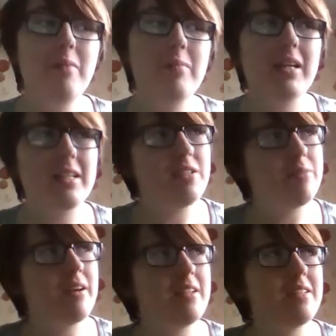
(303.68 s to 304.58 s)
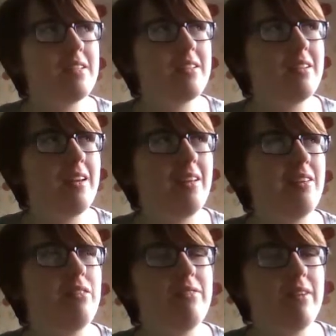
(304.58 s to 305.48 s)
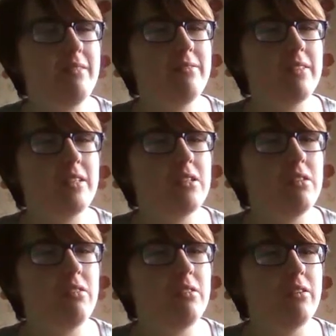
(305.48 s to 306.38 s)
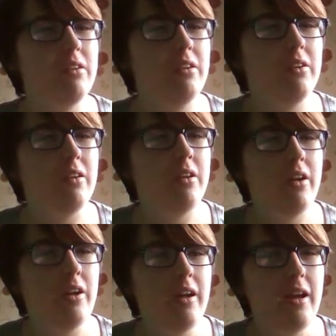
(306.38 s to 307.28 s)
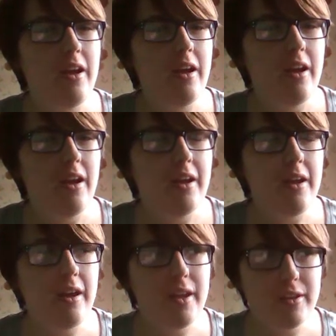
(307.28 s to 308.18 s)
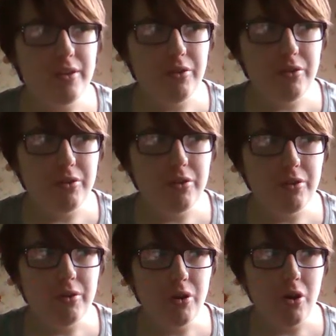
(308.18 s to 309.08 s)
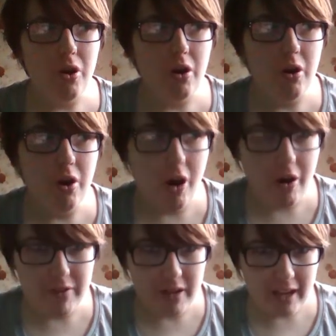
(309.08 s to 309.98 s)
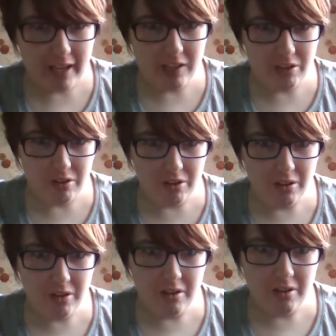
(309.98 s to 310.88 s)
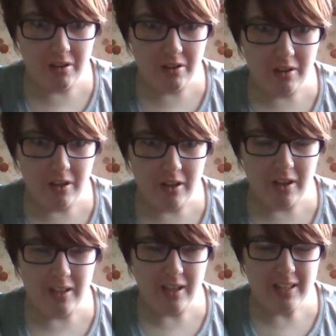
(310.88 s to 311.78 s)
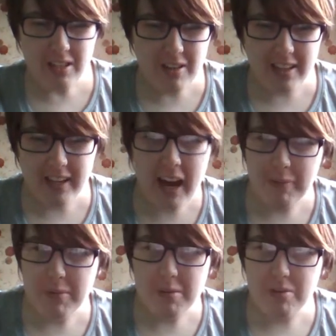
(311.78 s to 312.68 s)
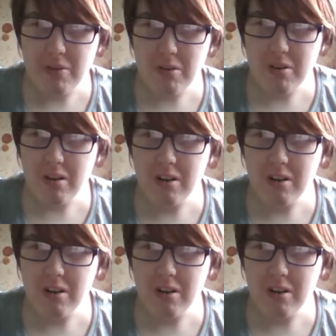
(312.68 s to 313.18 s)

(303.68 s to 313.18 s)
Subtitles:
but get to write AU fan fiction on. AU of an AU. Has that sort of thing have happened before?